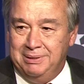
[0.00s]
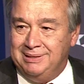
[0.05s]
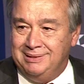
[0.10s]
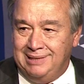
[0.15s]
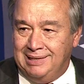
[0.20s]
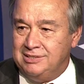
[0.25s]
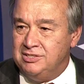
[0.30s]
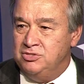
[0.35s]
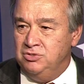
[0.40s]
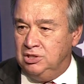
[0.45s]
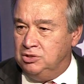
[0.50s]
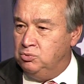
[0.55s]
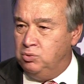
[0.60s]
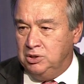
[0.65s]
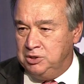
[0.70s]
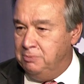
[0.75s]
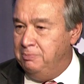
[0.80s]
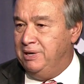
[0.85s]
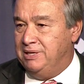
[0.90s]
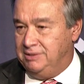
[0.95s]
But that's
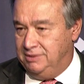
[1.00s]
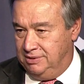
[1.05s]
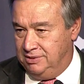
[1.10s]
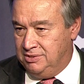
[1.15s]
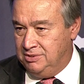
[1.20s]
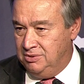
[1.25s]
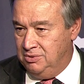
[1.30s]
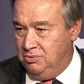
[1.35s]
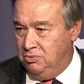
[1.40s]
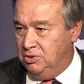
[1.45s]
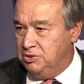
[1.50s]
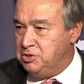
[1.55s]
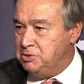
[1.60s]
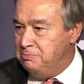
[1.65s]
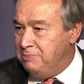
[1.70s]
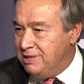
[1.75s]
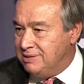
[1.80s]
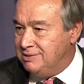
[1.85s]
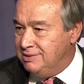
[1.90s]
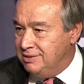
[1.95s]
not what matters.
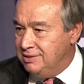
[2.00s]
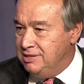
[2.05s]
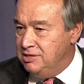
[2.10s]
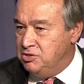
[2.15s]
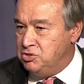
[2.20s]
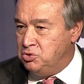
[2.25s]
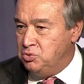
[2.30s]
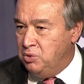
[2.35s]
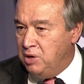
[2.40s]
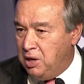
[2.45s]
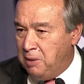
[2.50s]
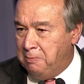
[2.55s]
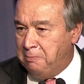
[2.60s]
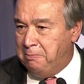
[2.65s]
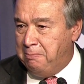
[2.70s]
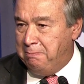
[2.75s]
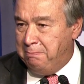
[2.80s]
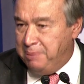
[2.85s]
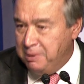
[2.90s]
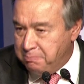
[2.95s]
What matters is to
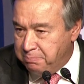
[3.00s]
help